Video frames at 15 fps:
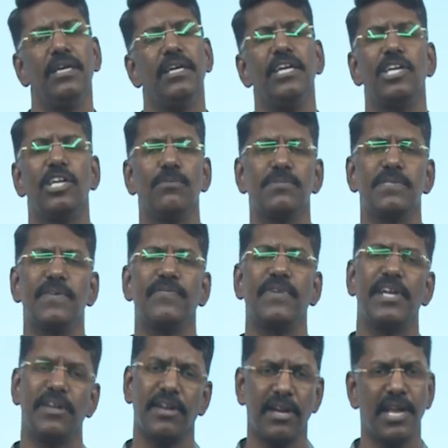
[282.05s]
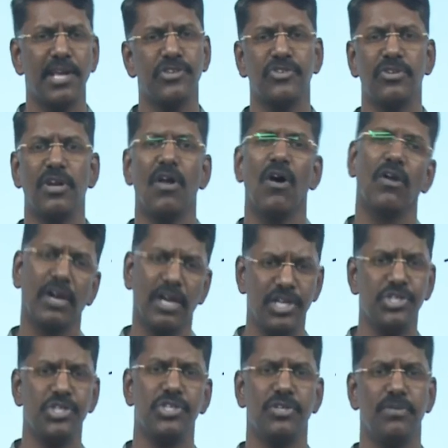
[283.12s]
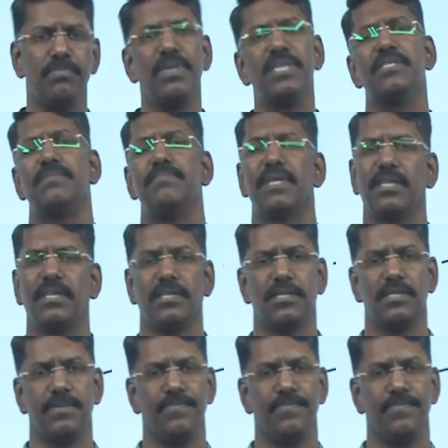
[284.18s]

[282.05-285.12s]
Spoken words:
in terms of international organization based methods.